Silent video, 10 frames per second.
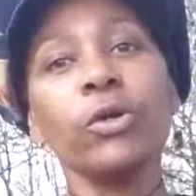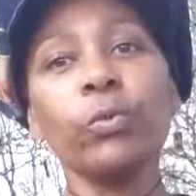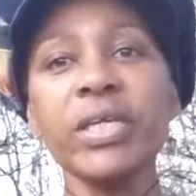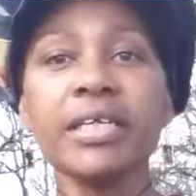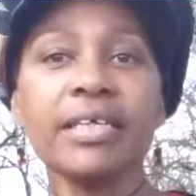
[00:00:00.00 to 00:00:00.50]

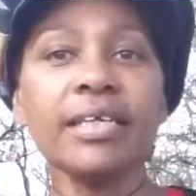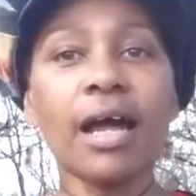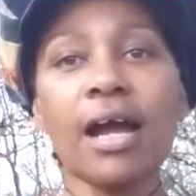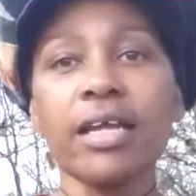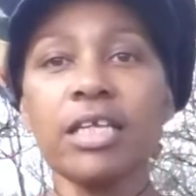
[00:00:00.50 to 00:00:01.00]
we could get
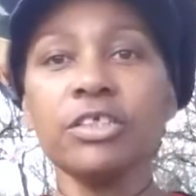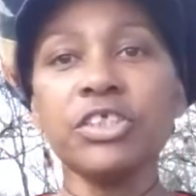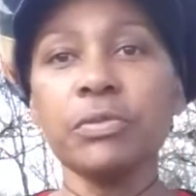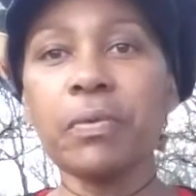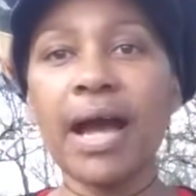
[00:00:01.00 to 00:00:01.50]
our
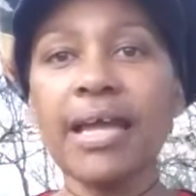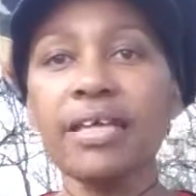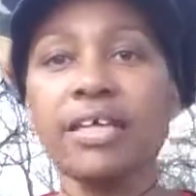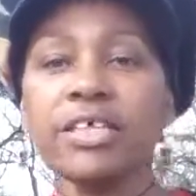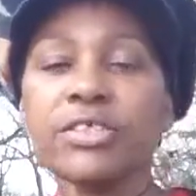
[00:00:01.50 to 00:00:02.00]
energy right
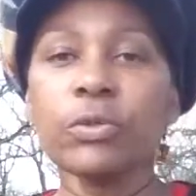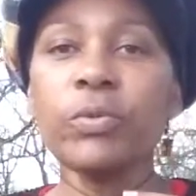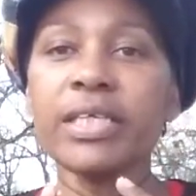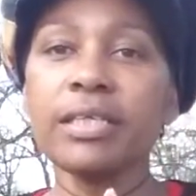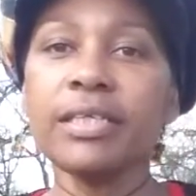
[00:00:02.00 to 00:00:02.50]
so
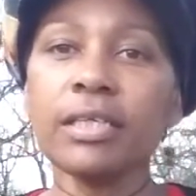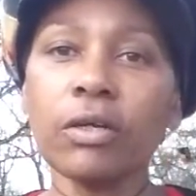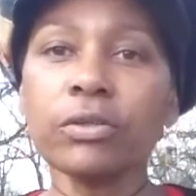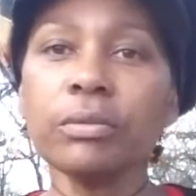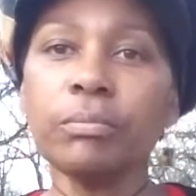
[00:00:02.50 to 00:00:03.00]
we can get
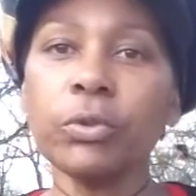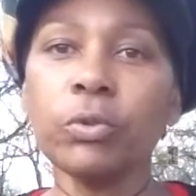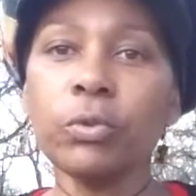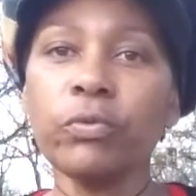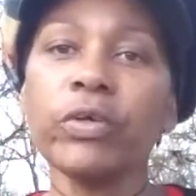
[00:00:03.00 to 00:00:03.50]
on the
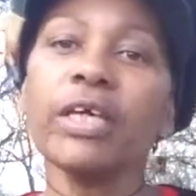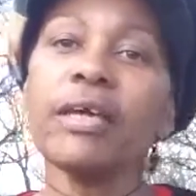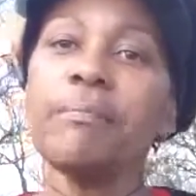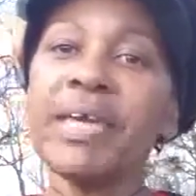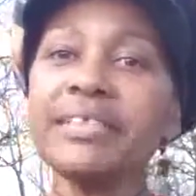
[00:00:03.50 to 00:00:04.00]
move
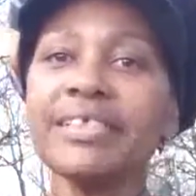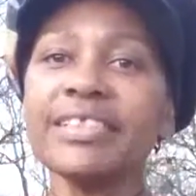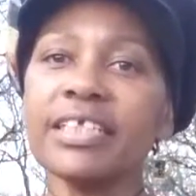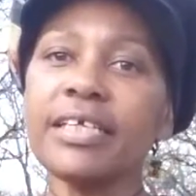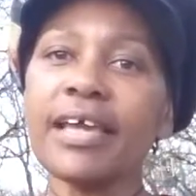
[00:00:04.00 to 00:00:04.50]
and make
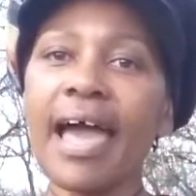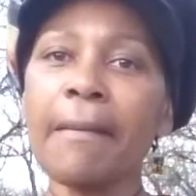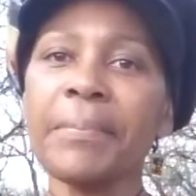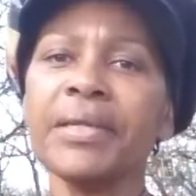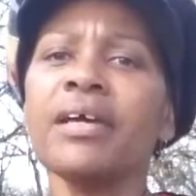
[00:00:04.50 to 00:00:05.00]
this thing
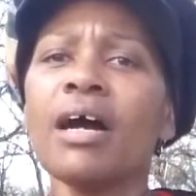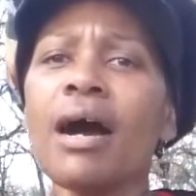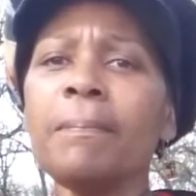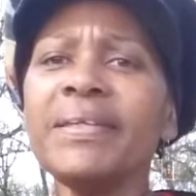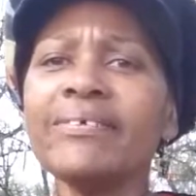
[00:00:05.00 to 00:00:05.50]
happen.
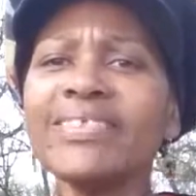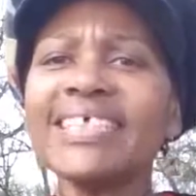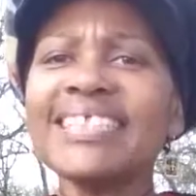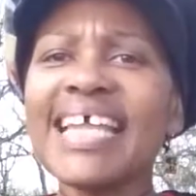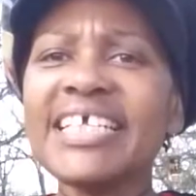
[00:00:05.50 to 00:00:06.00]
Uplift
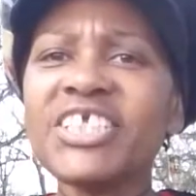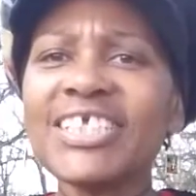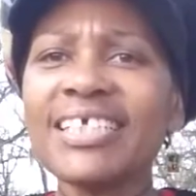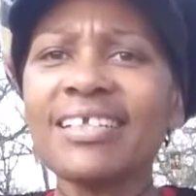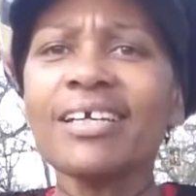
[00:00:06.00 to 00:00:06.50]
this
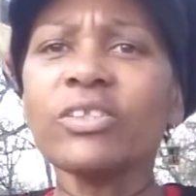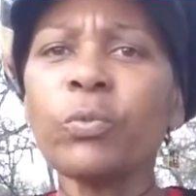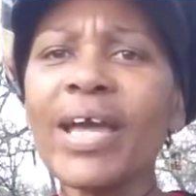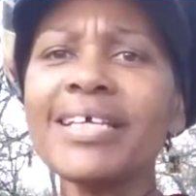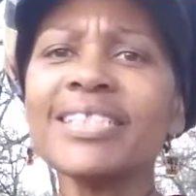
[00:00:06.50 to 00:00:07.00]
nation the
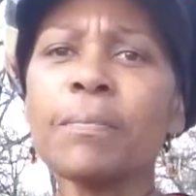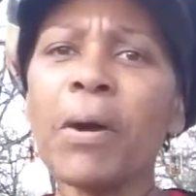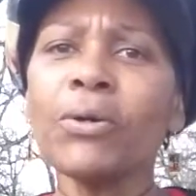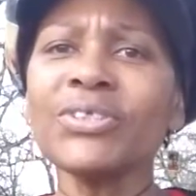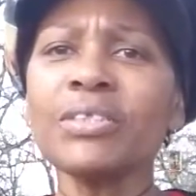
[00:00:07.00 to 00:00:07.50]
way it's
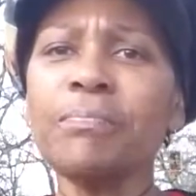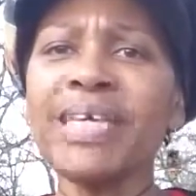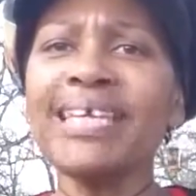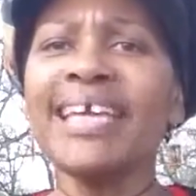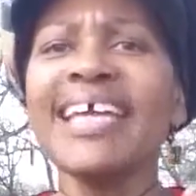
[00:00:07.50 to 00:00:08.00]
supposed to
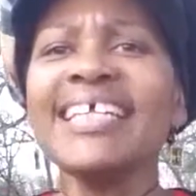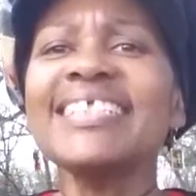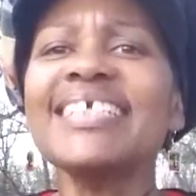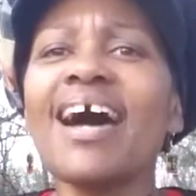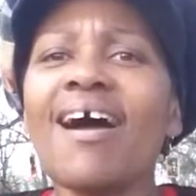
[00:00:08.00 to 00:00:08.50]
be. It
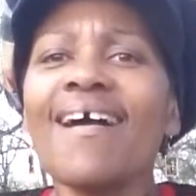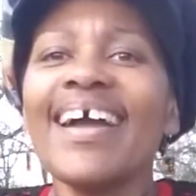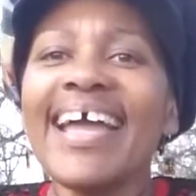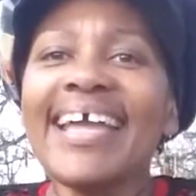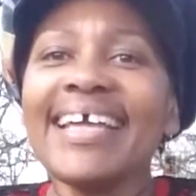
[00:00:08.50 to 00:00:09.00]
is in our
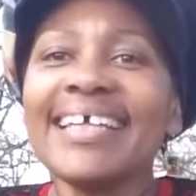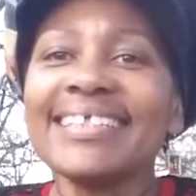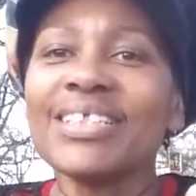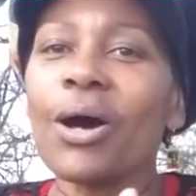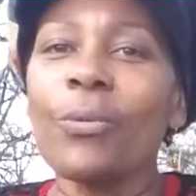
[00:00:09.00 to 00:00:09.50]

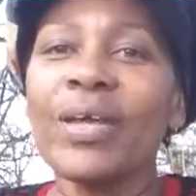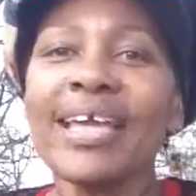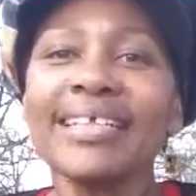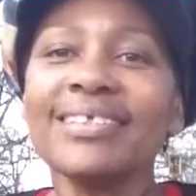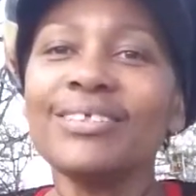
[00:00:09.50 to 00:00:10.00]
hands. All we
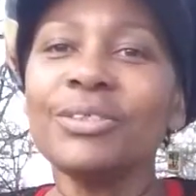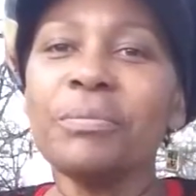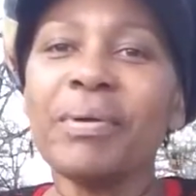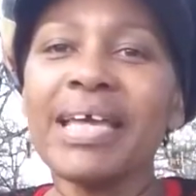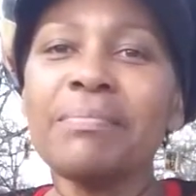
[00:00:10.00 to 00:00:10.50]
got to do,
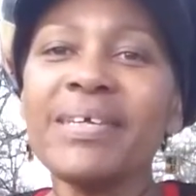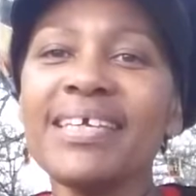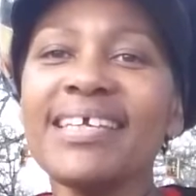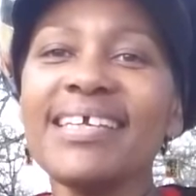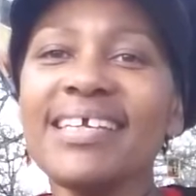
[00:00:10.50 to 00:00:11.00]

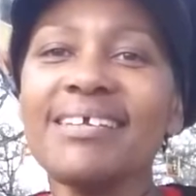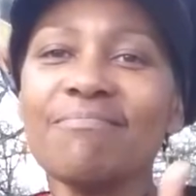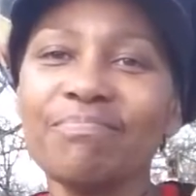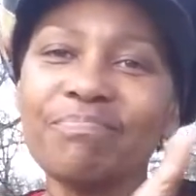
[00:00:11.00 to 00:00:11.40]
baby,